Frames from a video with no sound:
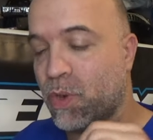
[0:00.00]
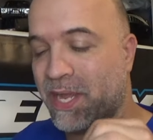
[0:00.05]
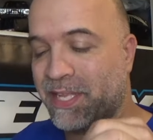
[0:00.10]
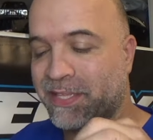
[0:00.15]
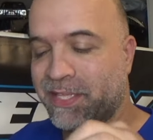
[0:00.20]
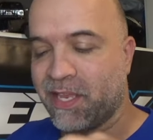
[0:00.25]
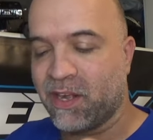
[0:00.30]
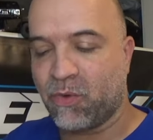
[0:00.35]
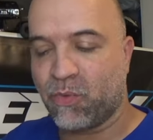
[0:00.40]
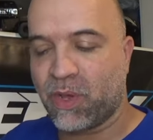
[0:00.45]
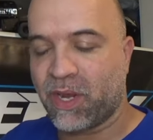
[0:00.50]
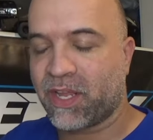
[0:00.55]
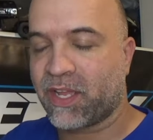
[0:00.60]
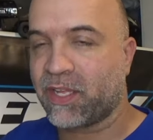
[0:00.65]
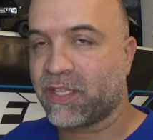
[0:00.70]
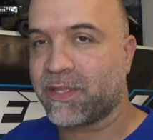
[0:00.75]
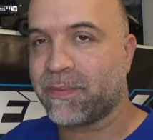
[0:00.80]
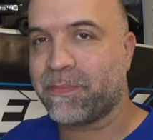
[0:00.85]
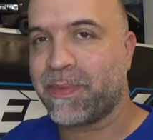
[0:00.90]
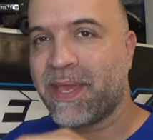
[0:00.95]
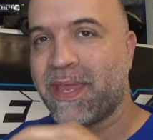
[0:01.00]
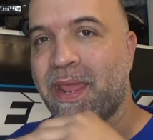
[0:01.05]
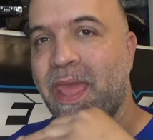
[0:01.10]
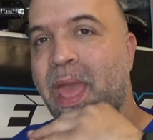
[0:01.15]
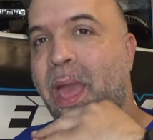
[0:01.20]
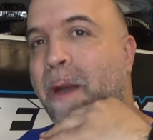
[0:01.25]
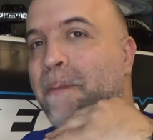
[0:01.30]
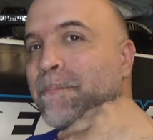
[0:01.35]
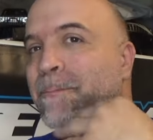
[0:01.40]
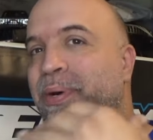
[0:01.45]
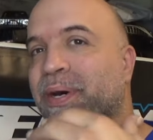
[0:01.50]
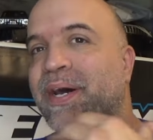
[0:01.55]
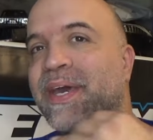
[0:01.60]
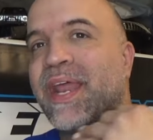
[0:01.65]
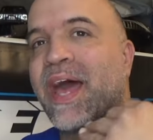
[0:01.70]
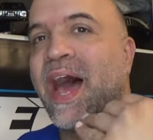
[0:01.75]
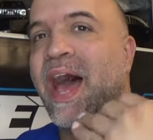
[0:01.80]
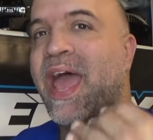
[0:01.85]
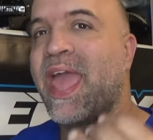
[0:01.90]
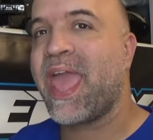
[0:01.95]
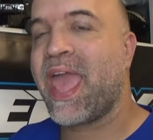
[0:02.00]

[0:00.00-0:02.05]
I didn't want to cut the bed, but I